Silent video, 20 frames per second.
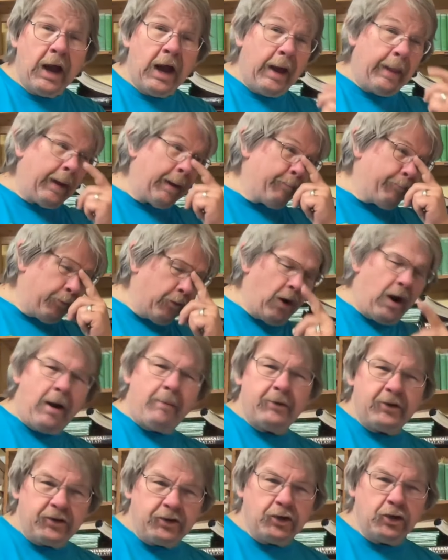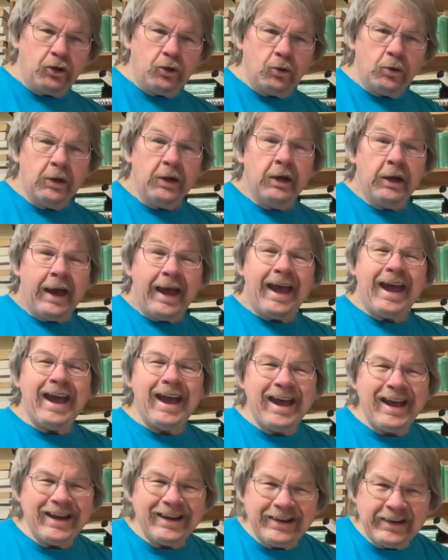And I promise you,
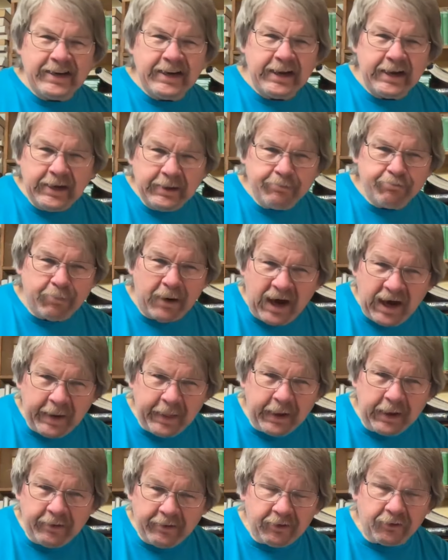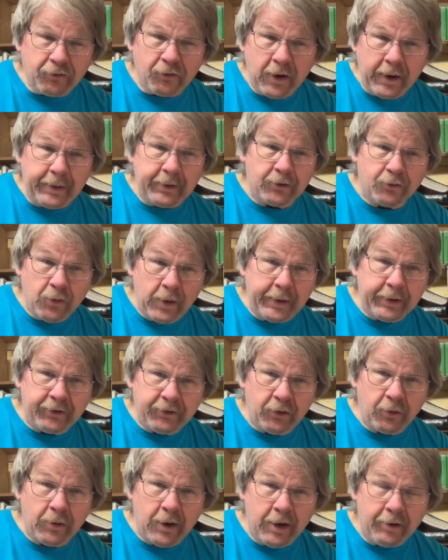anybody that's traded
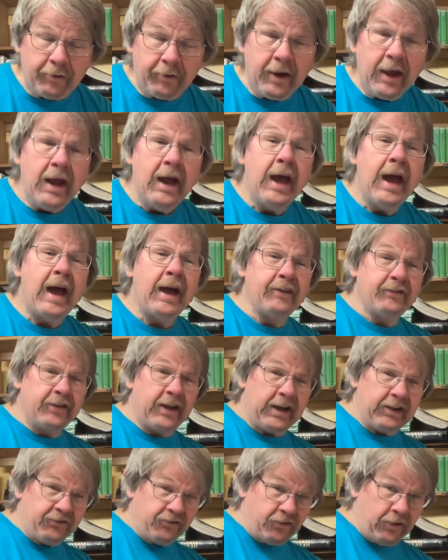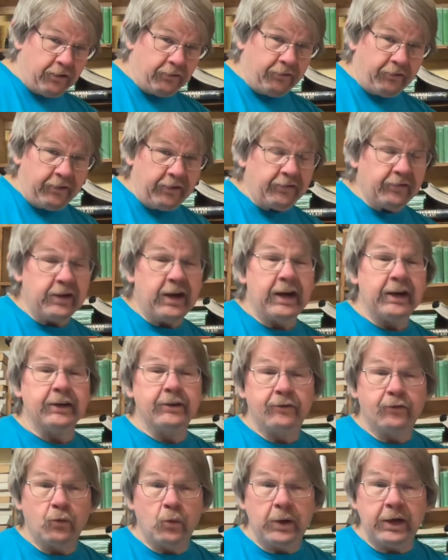2200 has had just this
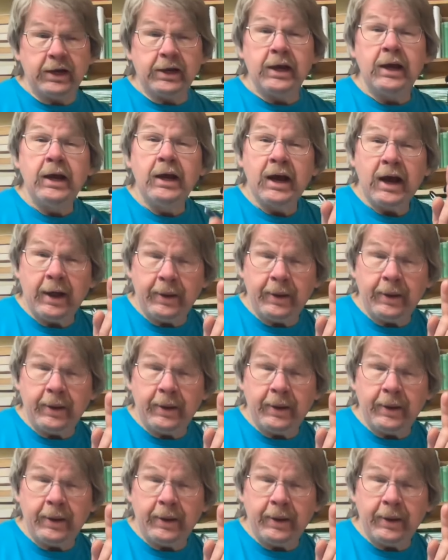kind of week.